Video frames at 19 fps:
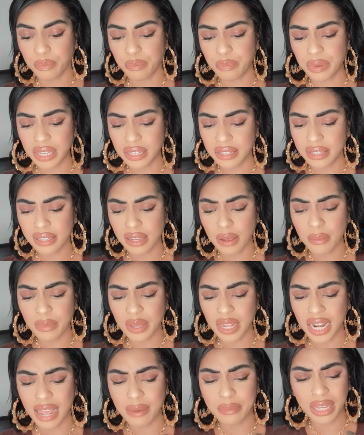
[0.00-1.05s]
Be
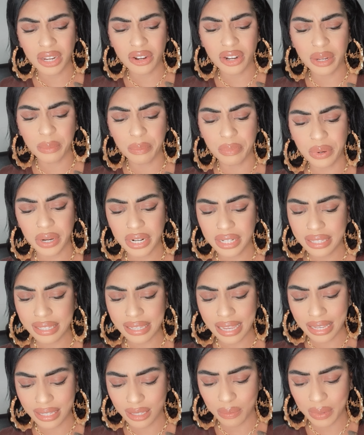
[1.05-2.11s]
somebody, I'm hearing
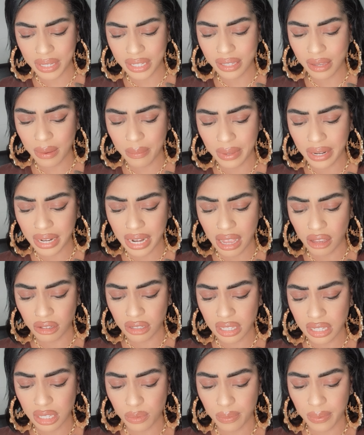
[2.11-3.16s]
princess, be somebody
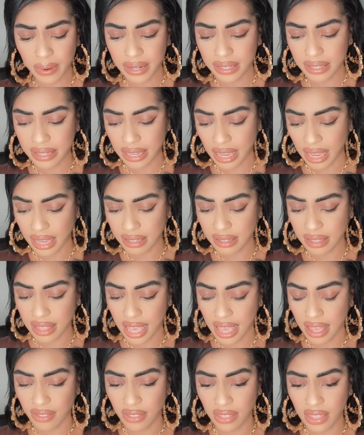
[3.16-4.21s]
else's princess
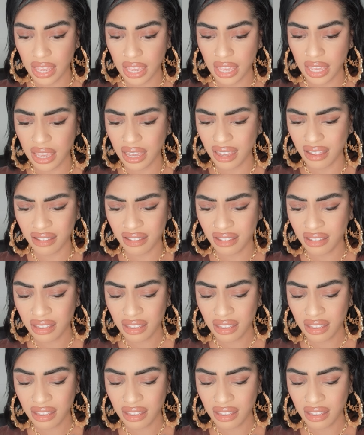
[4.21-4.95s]
that they